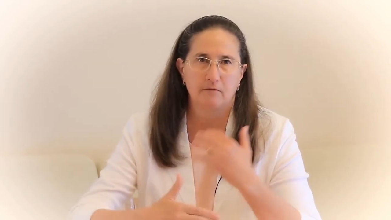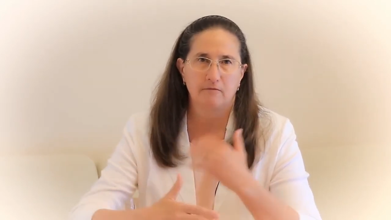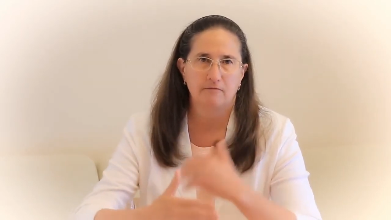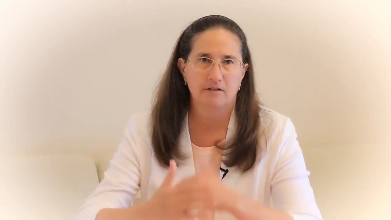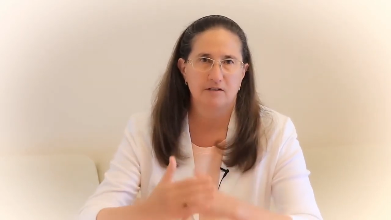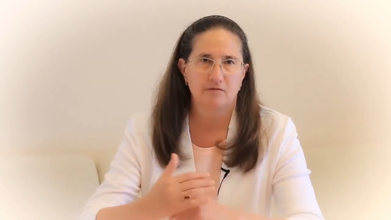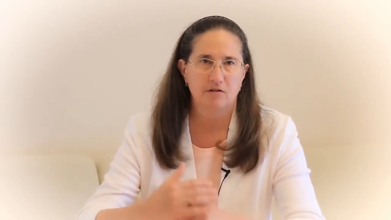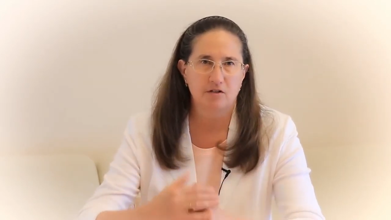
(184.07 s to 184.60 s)

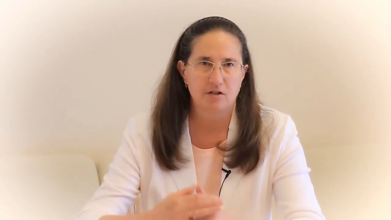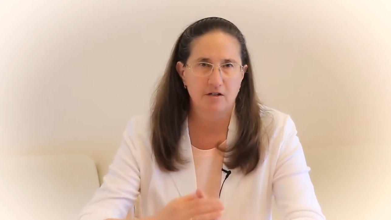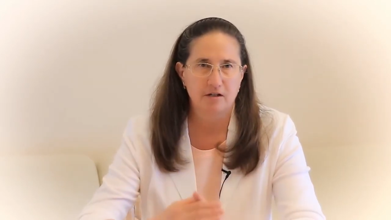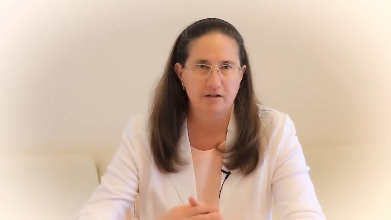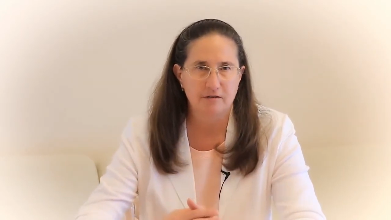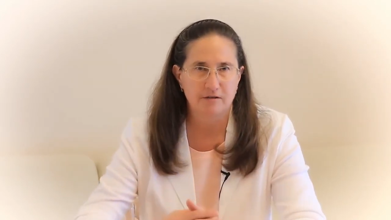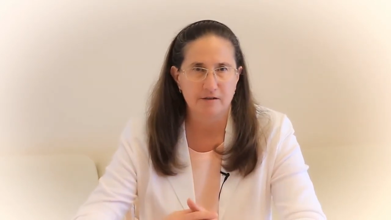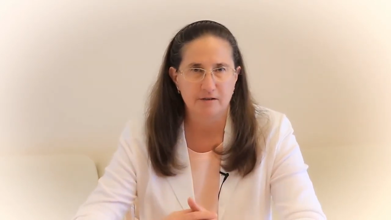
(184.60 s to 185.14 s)
which
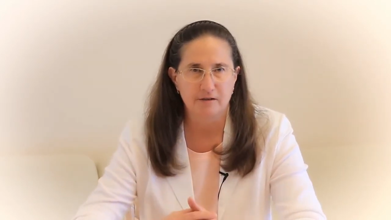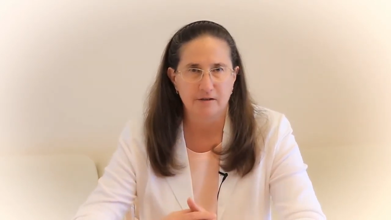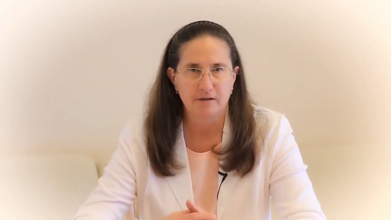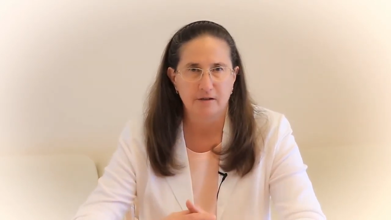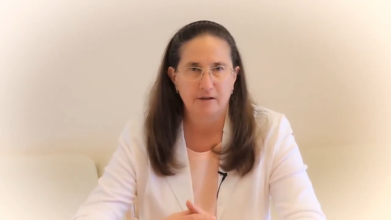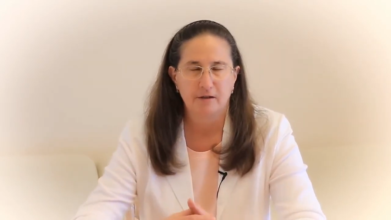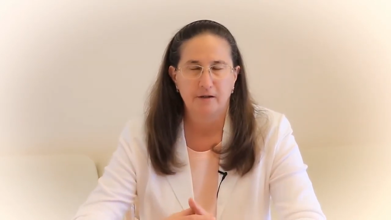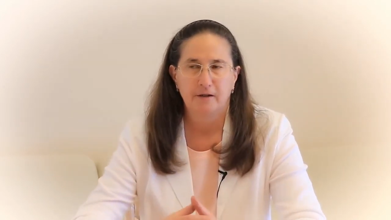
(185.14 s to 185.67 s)
returns to
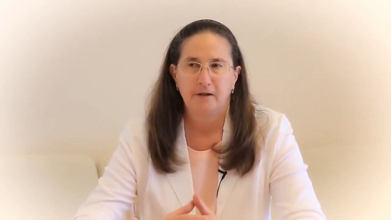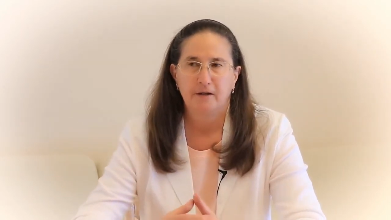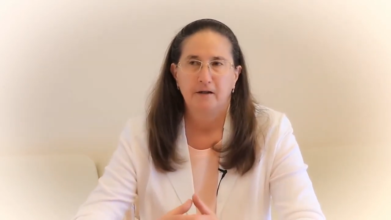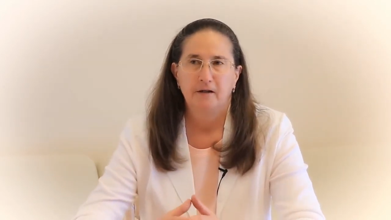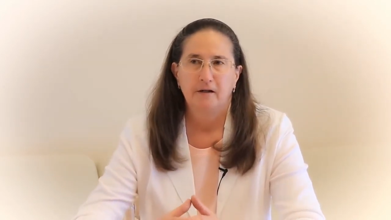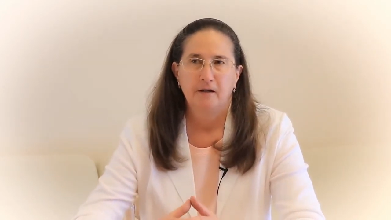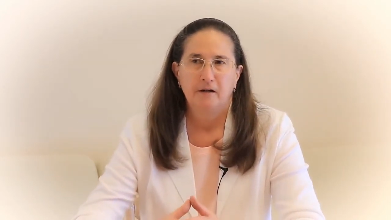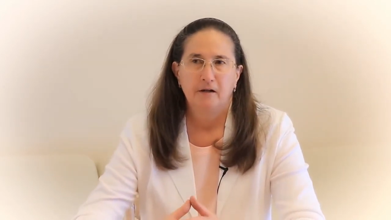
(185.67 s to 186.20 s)
us in the
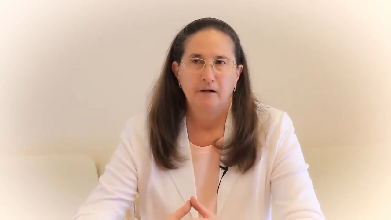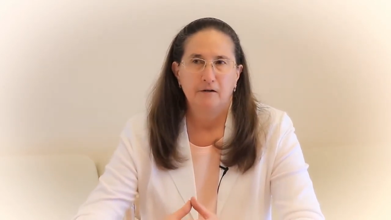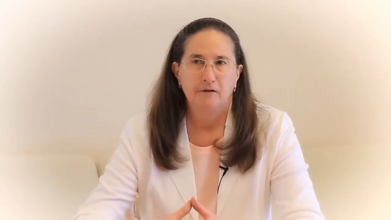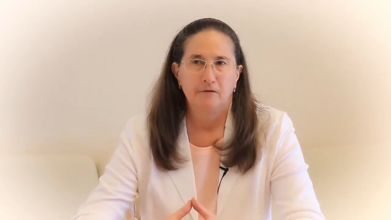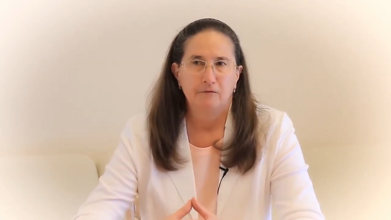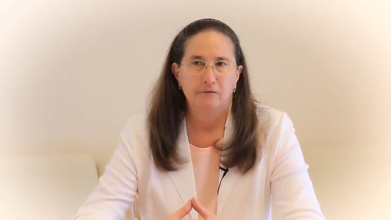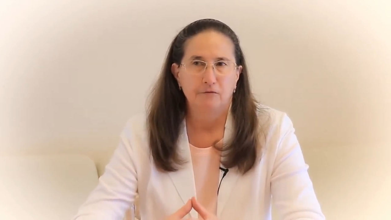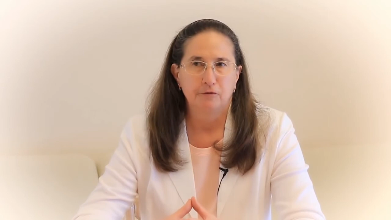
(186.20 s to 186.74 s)
form of
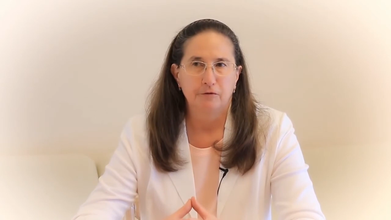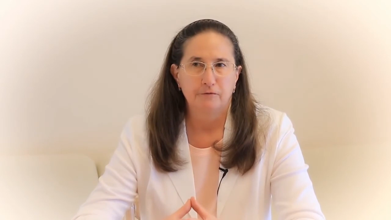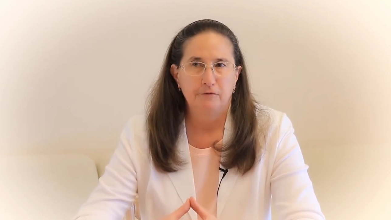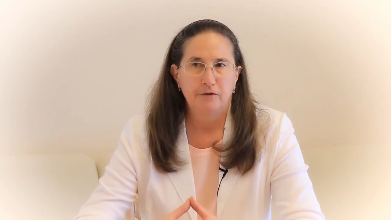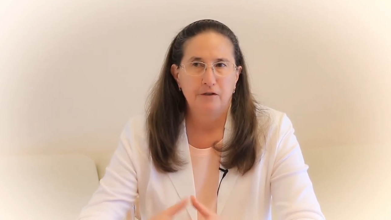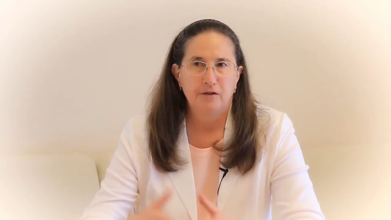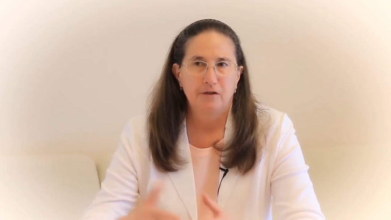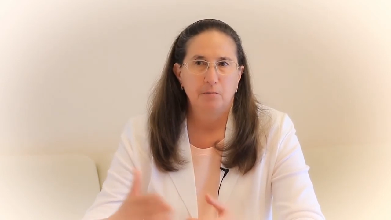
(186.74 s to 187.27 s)

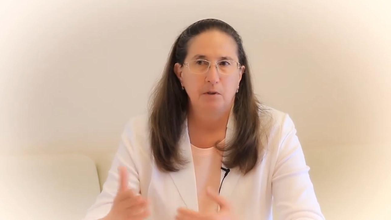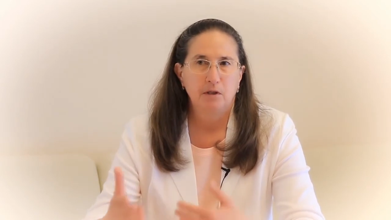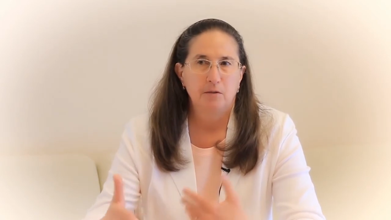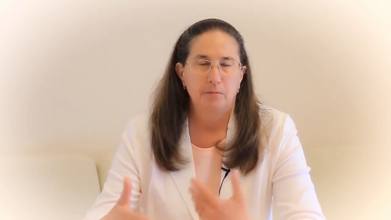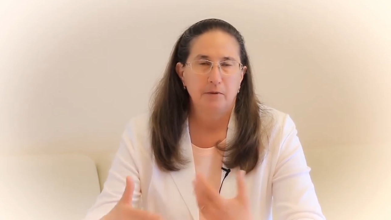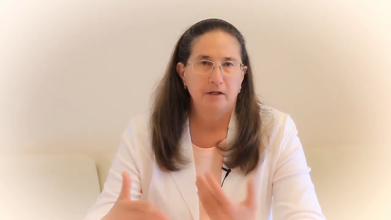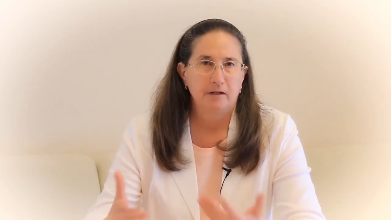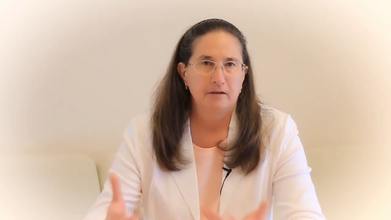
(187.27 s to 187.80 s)
unfavorable
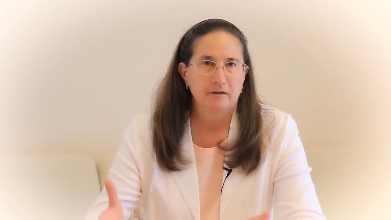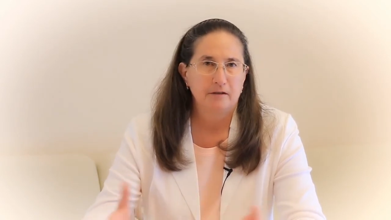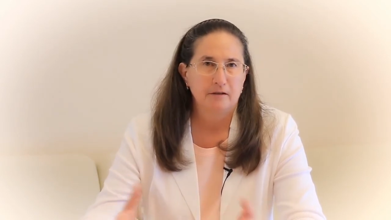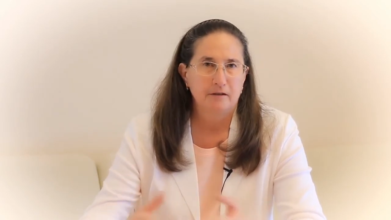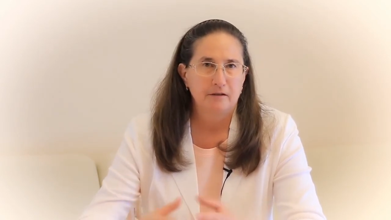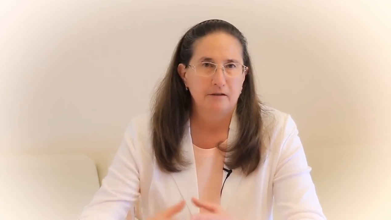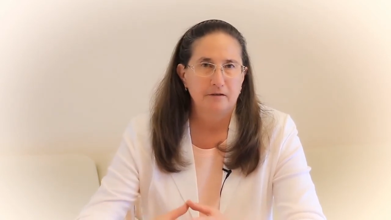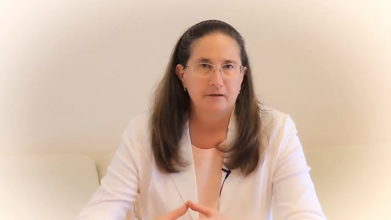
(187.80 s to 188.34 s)
situations
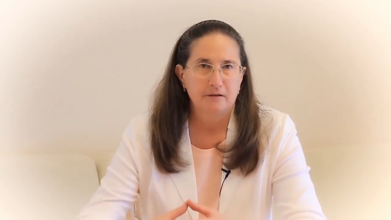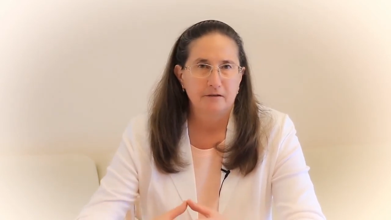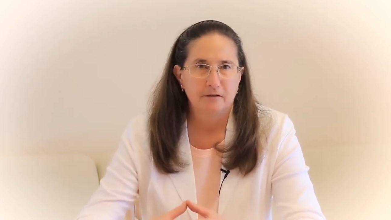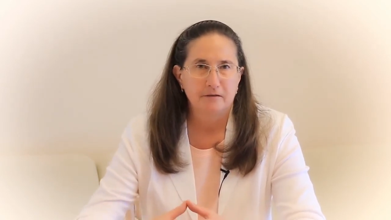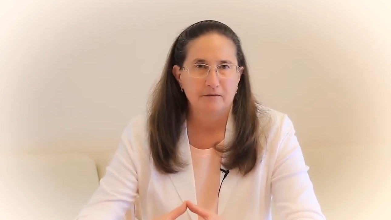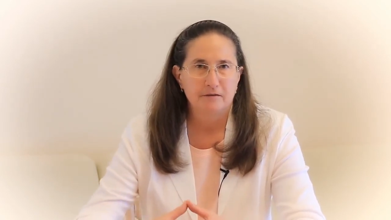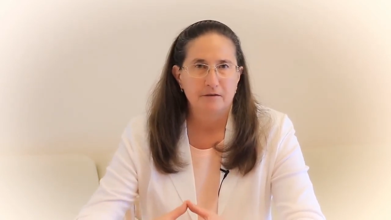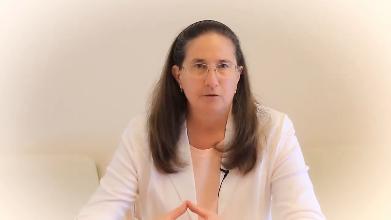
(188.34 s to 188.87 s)
in
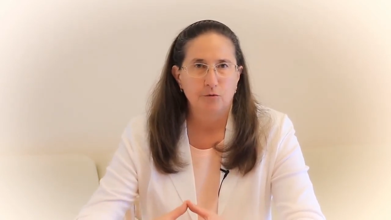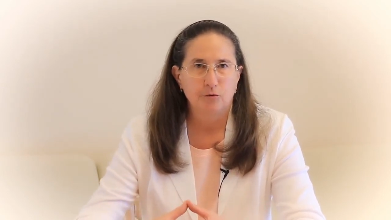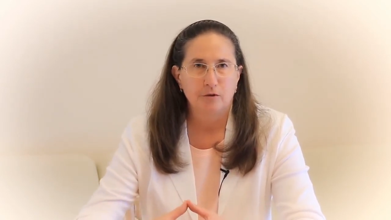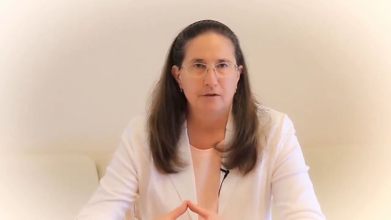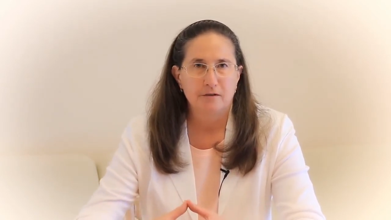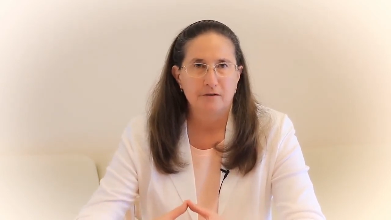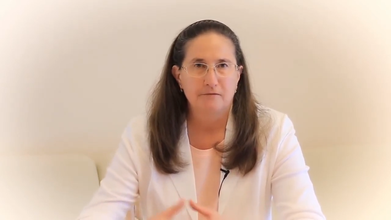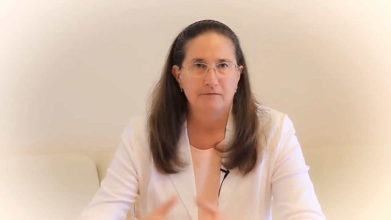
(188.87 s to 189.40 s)
this
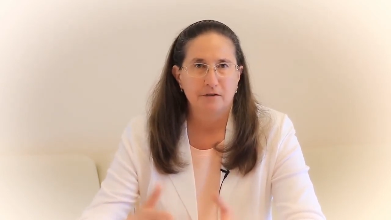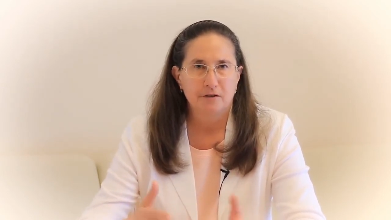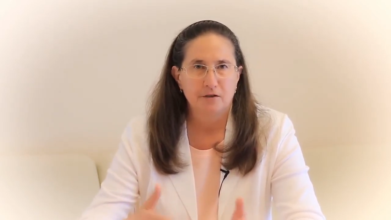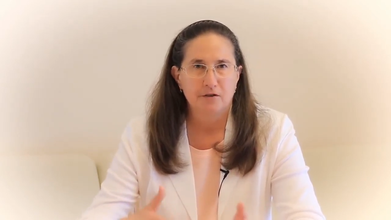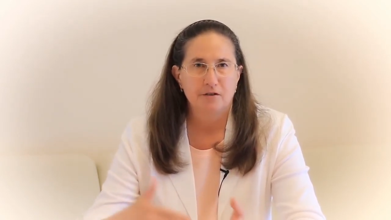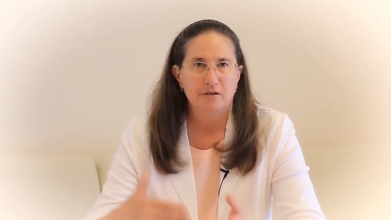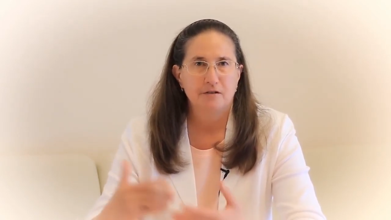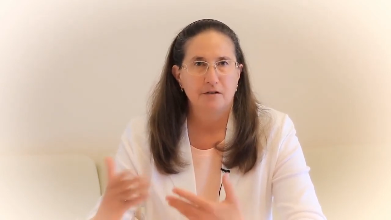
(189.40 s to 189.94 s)
life or in
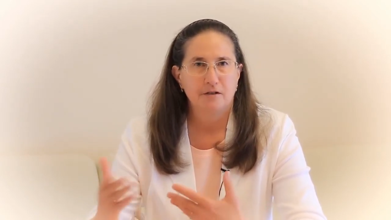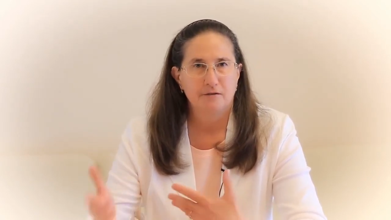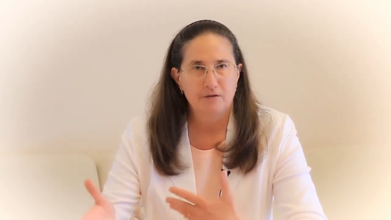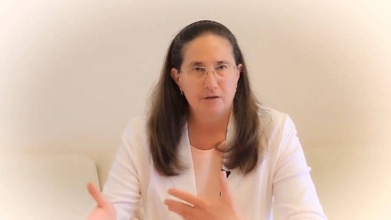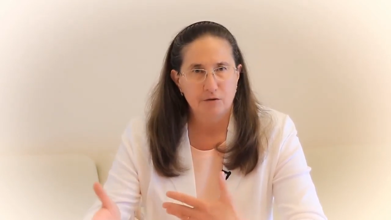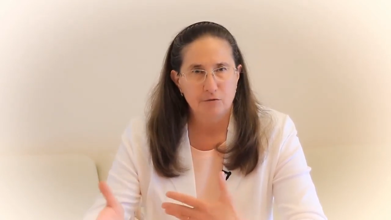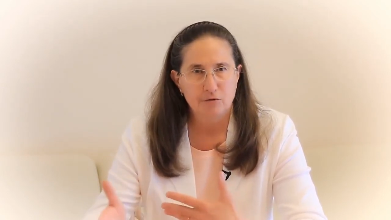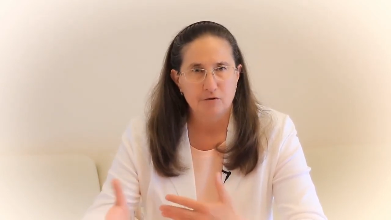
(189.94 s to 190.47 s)
the following
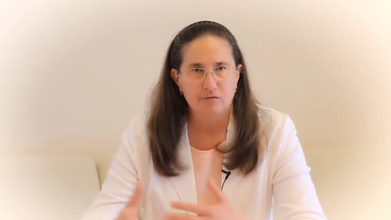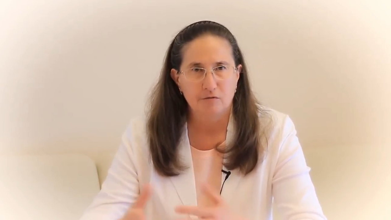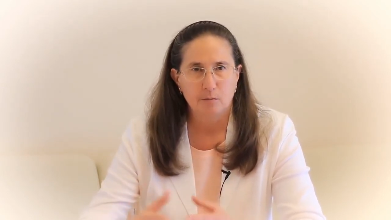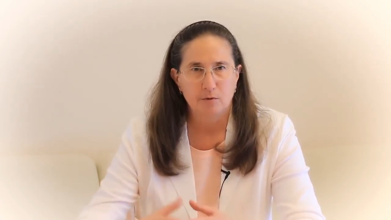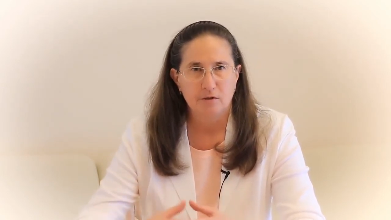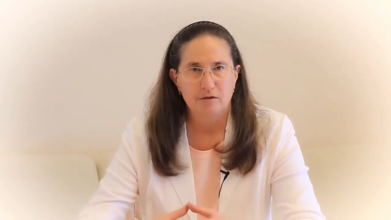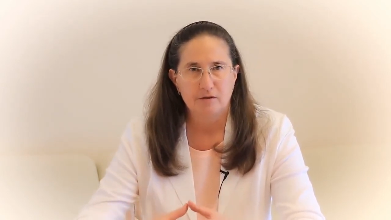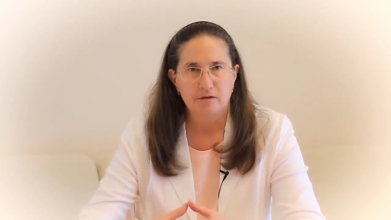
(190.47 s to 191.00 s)

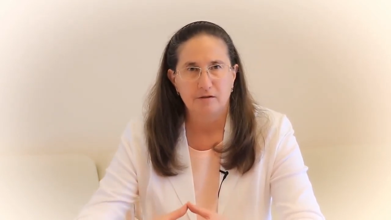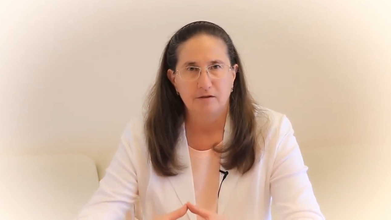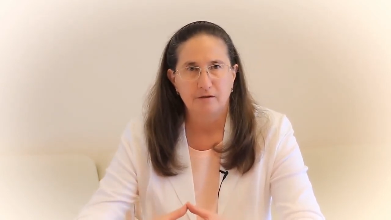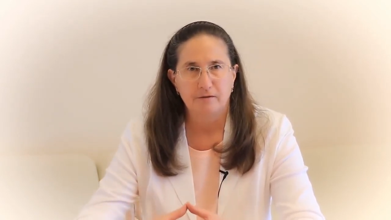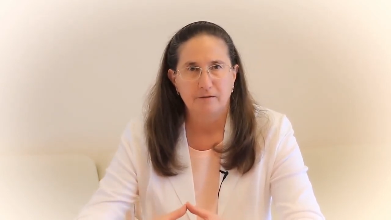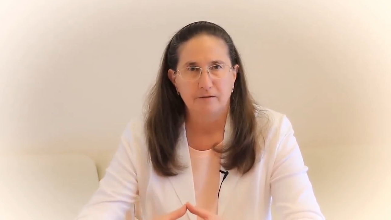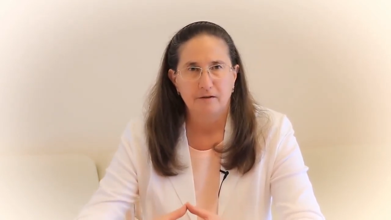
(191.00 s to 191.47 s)
incarnations.